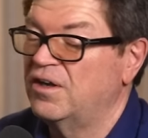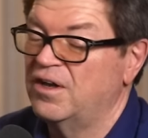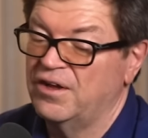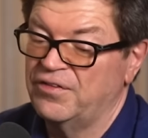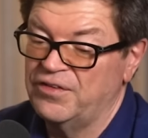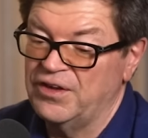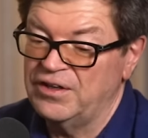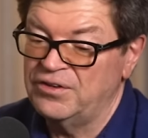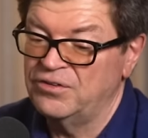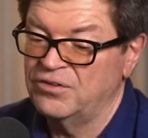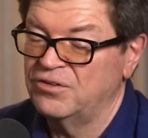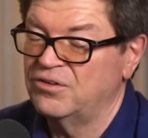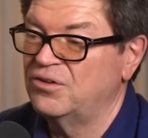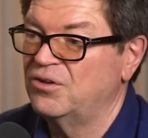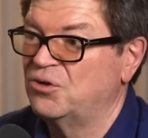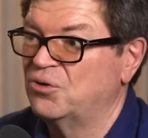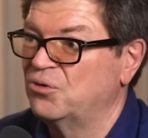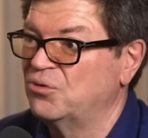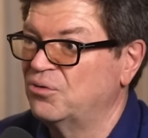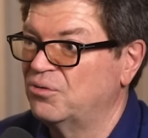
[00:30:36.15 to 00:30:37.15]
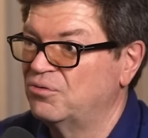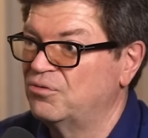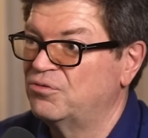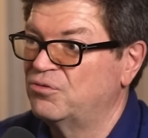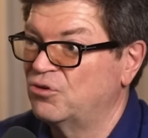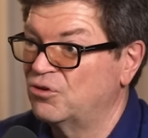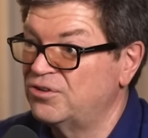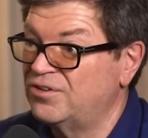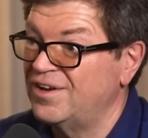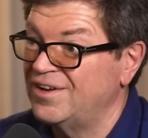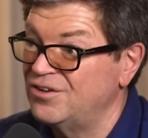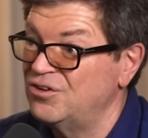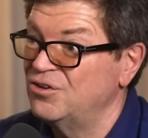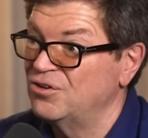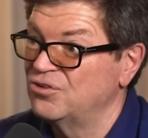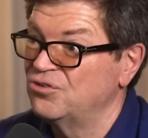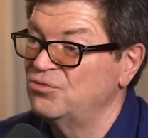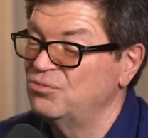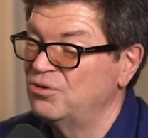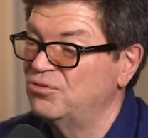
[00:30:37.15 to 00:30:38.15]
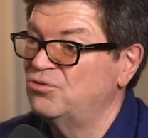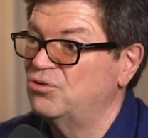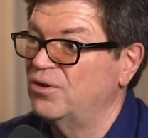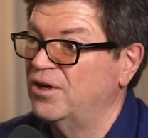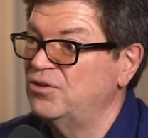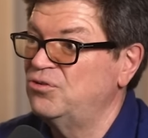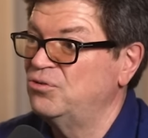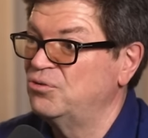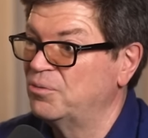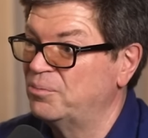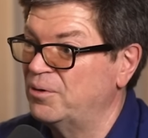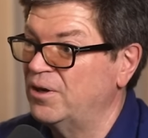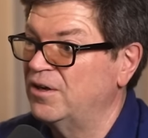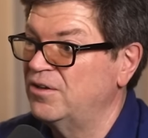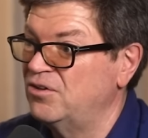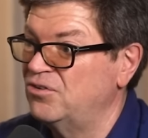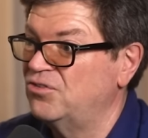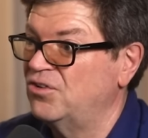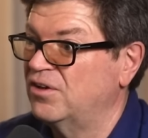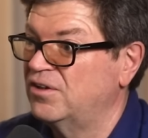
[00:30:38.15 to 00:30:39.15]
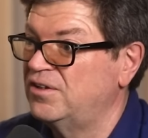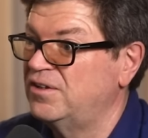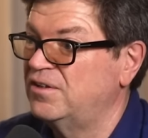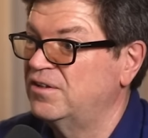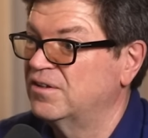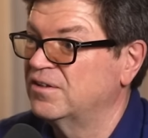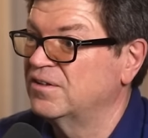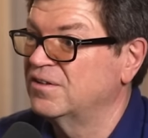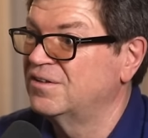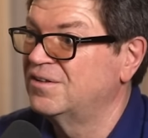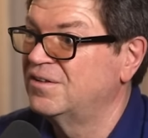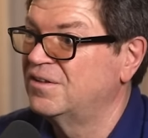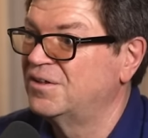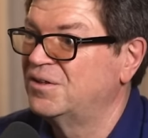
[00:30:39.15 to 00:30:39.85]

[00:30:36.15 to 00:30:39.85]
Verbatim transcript: And then you know, for ten years, we tried to apply this idea